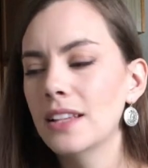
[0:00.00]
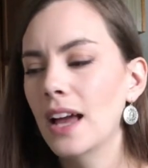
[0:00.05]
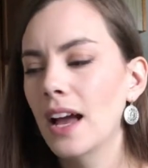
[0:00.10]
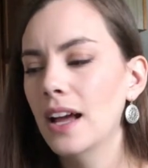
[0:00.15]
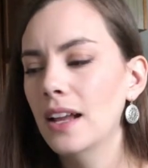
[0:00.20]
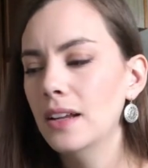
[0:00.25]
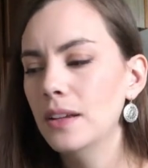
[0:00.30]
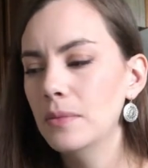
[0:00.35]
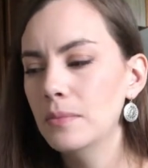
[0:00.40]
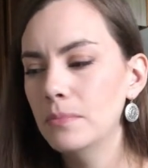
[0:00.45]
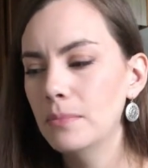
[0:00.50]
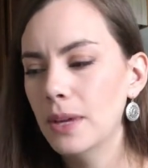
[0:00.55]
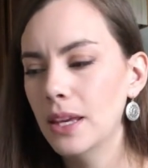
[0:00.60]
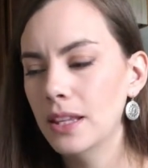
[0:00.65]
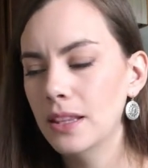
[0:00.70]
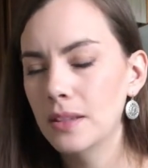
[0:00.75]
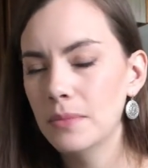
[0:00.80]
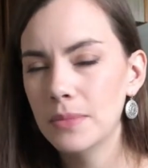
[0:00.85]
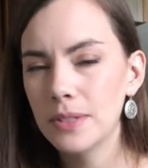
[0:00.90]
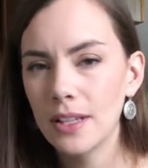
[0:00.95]
how to
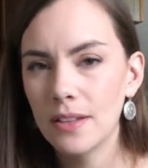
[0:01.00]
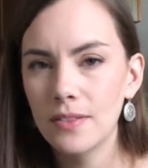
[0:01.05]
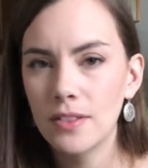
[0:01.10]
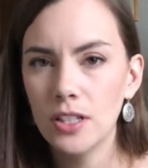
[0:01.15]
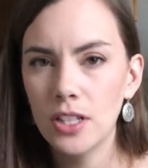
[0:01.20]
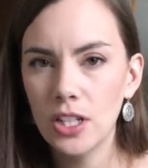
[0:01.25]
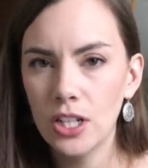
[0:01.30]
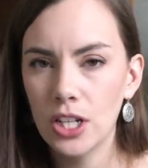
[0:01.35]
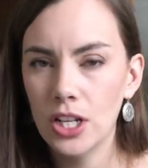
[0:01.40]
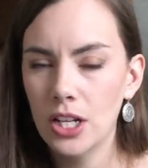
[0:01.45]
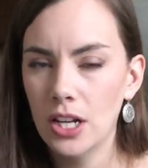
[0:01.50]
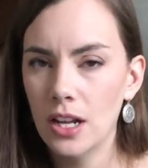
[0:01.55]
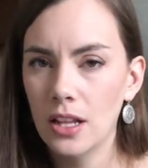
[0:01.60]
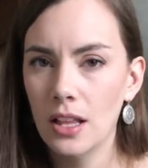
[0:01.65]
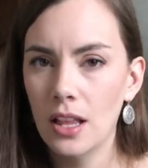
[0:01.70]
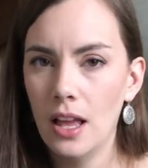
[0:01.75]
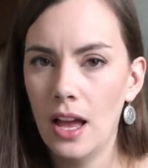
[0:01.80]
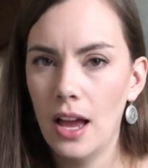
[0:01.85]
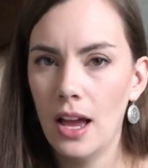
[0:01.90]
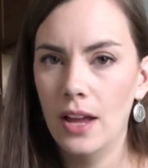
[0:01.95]
make themselves look good
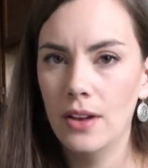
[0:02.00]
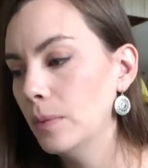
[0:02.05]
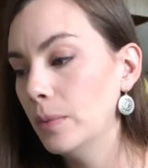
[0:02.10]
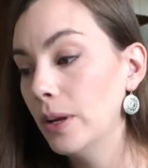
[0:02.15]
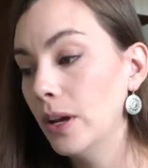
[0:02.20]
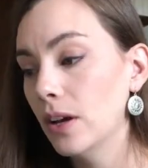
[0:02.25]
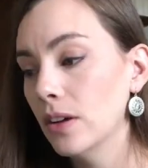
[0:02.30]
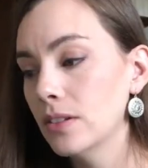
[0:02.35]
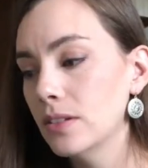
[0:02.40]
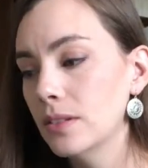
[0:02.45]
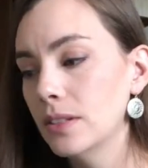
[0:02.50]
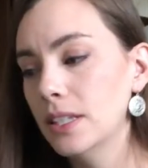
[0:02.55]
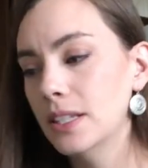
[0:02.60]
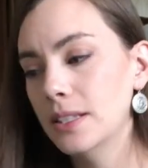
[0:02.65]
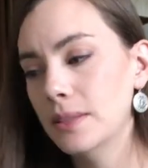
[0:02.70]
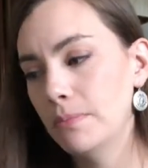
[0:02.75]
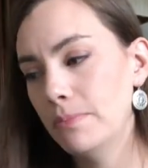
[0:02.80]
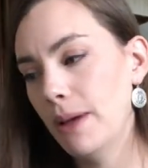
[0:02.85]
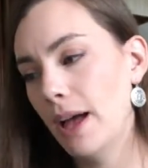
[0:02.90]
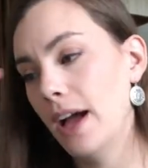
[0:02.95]
online. We also need
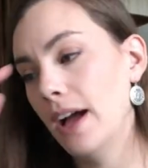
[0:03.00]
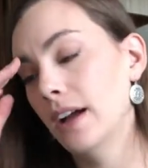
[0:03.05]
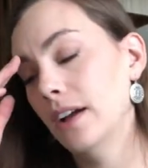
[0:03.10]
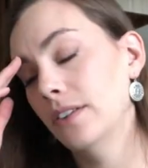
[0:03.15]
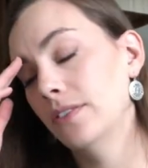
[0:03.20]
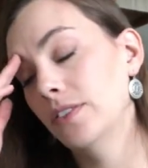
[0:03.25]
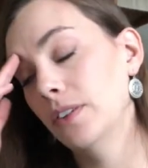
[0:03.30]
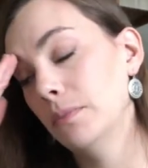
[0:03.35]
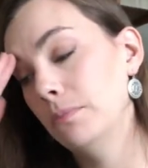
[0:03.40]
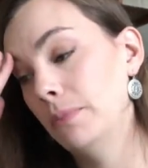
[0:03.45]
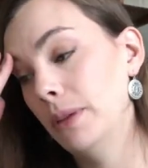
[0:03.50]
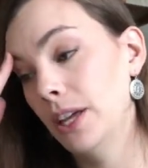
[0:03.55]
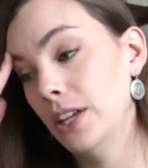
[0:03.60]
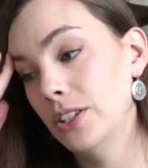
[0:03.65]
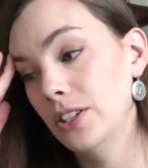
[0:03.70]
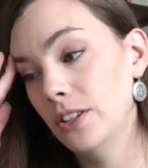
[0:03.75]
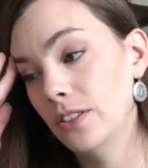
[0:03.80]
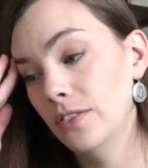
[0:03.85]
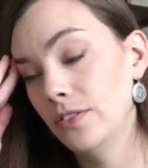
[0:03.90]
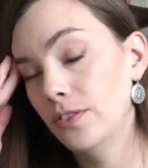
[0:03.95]
to pack for
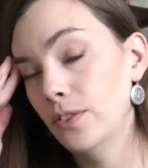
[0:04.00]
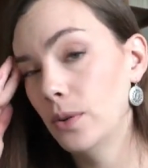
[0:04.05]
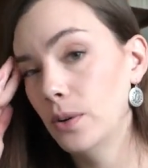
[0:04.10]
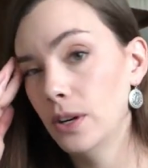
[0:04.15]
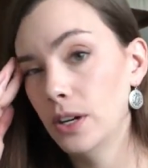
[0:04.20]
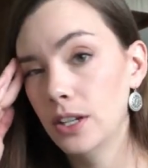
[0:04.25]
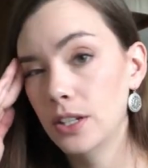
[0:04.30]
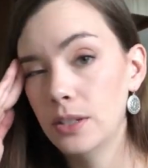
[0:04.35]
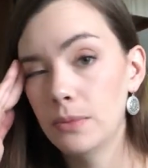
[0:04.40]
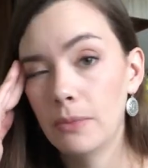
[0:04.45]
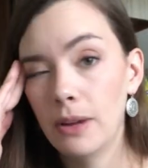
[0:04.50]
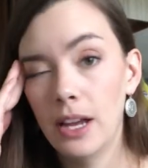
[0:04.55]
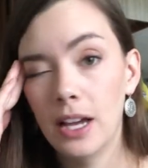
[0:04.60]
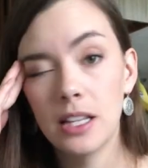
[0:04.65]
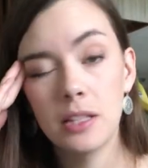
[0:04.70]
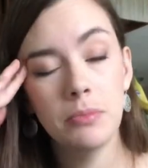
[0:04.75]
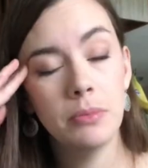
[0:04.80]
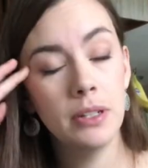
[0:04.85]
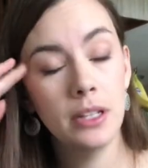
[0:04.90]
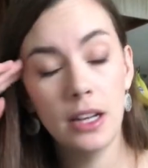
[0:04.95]
Pigeon Forge. My
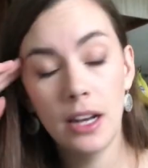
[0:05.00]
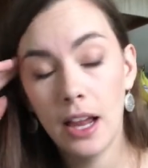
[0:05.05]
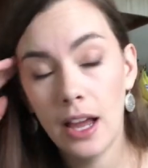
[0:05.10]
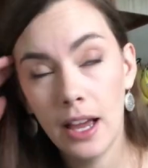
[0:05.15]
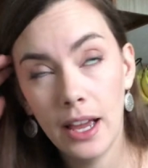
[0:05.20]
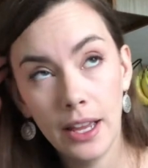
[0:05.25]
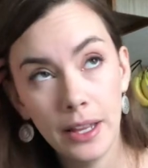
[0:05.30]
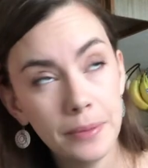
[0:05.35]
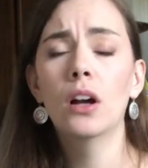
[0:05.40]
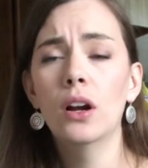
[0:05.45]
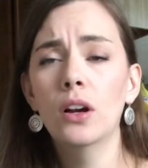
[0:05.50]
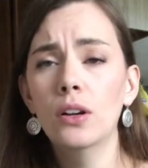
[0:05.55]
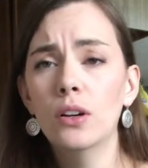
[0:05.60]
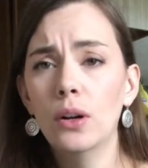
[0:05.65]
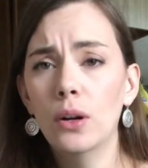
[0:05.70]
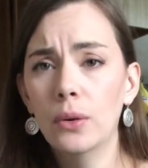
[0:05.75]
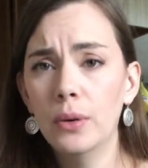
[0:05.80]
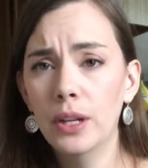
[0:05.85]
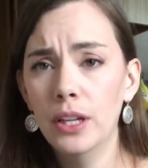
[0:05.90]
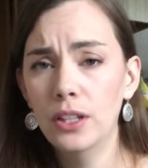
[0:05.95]
husband and I are
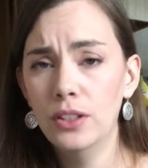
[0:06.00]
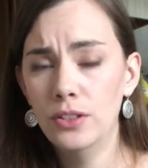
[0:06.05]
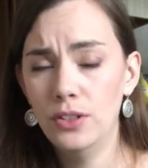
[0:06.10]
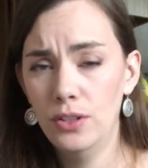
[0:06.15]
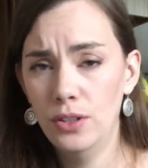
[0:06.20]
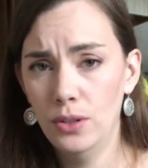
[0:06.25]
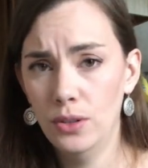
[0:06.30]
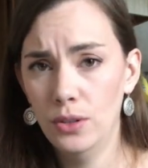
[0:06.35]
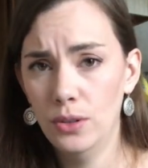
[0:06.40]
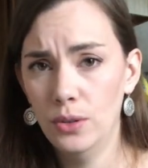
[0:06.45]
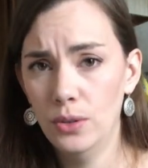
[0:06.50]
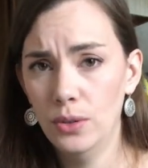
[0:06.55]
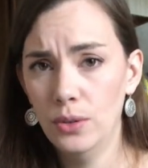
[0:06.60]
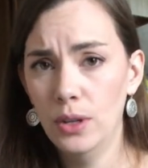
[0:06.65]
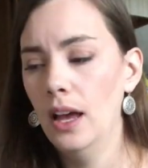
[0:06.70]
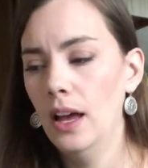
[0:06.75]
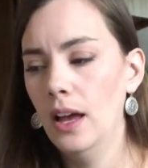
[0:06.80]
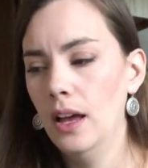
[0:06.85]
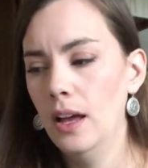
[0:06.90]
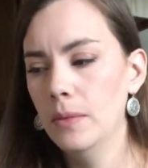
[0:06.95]
going to
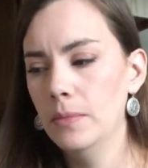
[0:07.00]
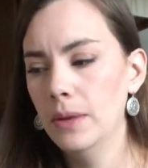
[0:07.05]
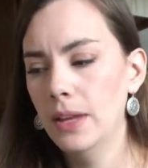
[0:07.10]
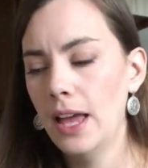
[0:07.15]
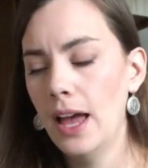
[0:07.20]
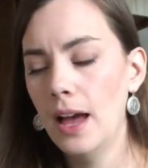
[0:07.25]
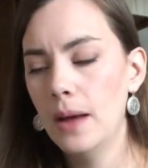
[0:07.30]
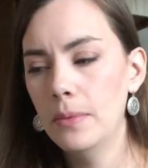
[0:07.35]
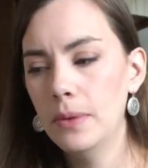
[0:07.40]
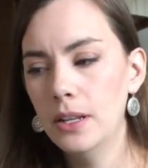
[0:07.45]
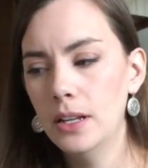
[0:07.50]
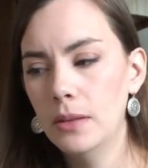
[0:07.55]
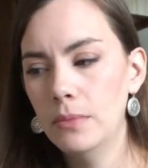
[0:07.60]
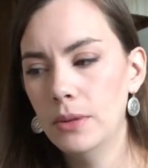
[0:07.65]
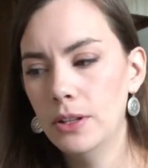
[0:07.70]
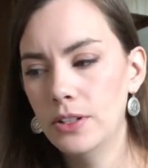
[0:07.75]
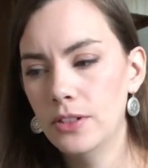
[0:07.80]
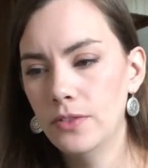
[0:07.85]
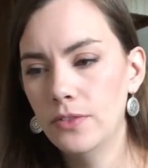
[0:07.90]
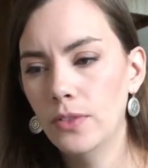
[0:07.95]
um, a cabin in
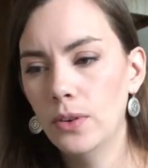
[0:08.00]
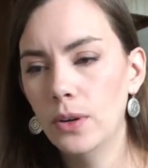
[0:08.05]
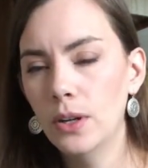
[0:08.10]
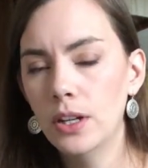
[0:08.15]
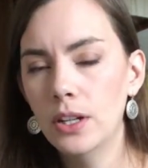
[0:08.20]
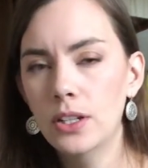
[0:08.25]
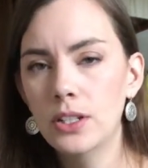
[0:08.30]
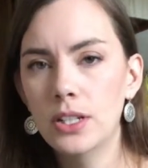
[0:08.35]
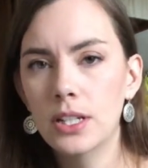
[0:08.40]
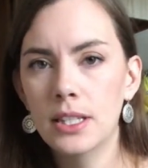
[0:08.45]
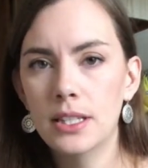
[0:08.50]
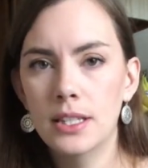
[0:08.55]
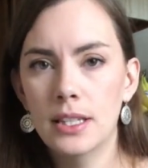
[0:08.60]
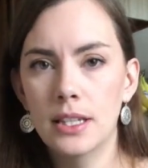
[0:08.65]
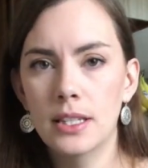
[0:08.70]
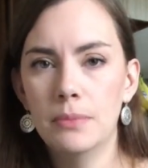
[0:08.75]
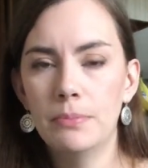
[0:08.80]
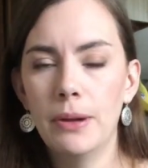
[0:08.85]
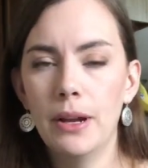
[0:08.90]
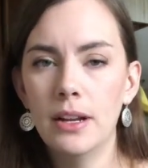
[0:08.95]
Pigeon Forge. It's
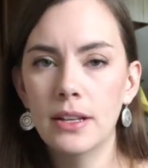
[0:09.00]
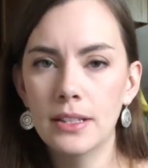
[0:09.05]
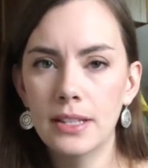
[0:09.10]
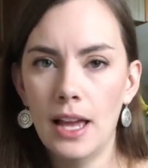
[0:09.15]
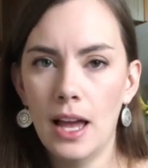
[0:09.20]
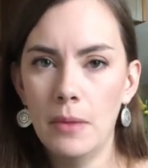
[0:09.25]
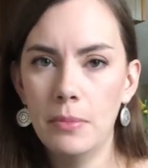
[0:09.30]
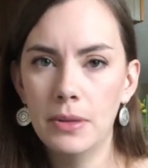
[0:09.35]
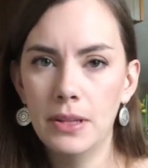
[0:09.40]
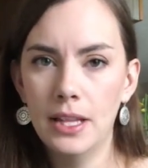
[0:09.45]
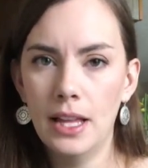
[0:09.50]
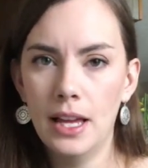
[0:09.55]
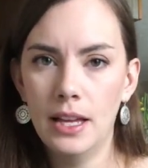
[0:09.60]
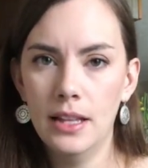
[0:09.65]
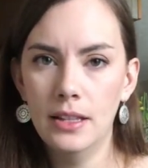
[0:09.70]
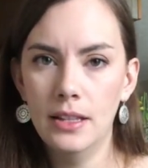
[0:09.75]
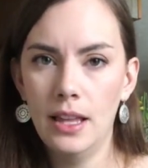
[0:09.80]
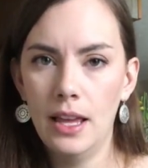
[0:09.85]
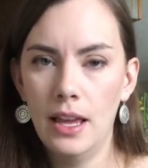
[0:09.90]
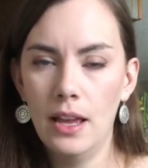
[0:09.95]
his parents' cabin
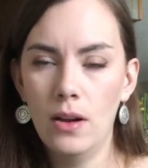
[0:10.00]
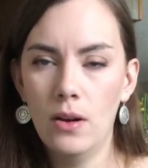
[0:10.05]
that they